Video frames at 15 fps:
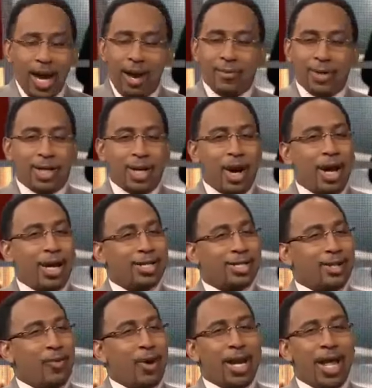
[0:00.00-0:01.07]
And
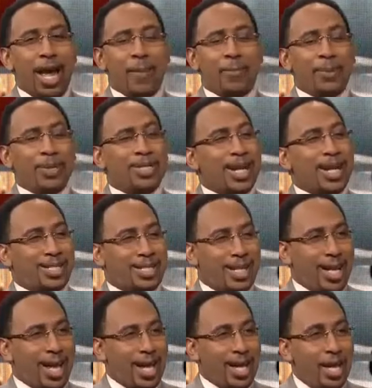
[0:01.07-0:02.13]
regardless of what happened
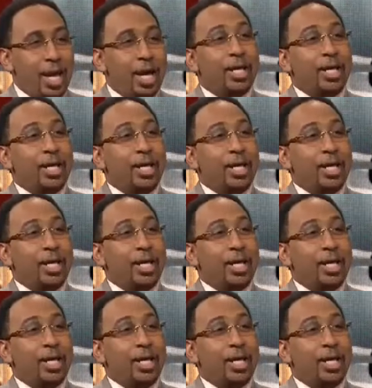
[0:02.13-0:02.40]
yesterday,